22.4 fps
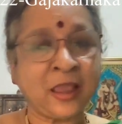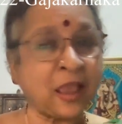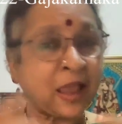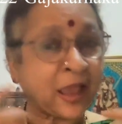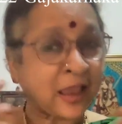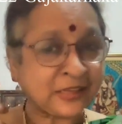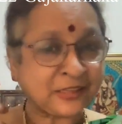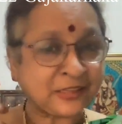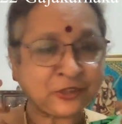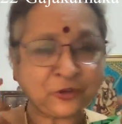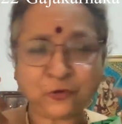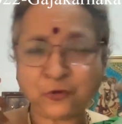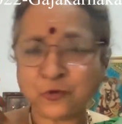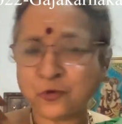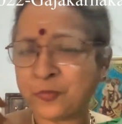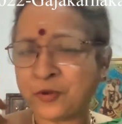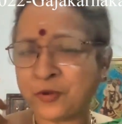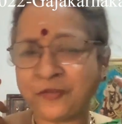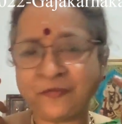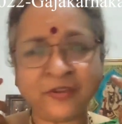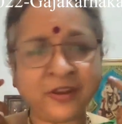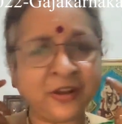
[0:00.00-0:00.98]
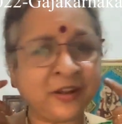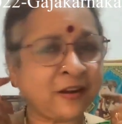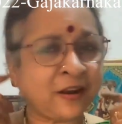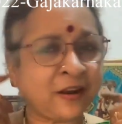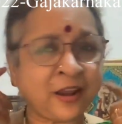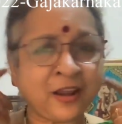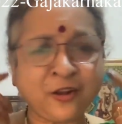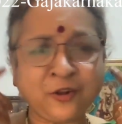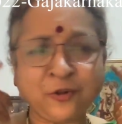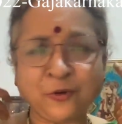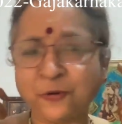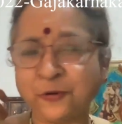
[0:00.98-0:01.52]
As a human, we
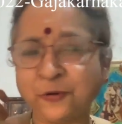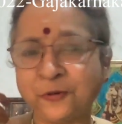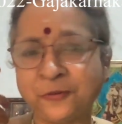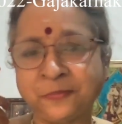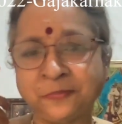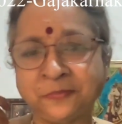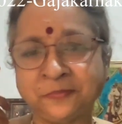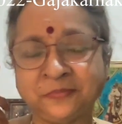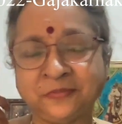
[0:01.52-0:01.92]
try to do